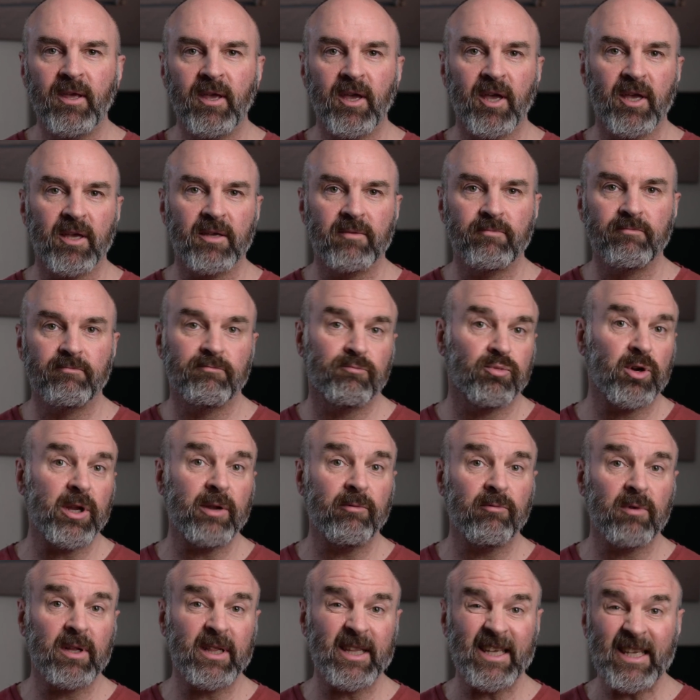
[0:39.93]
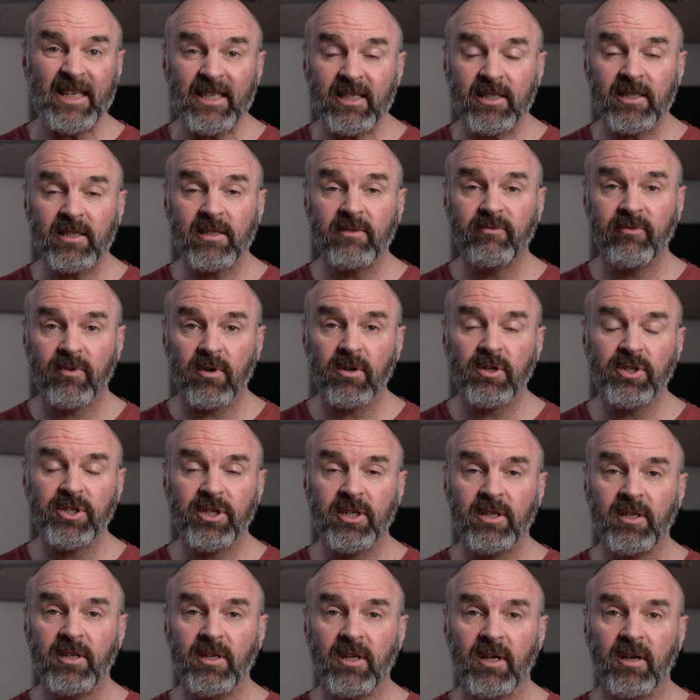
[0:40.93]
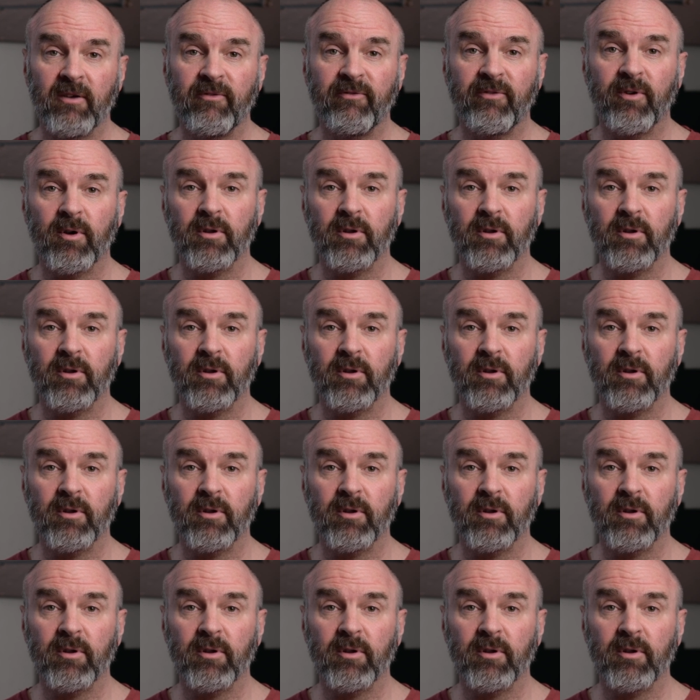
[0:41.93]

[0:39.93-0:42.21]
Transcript: a pre-release version of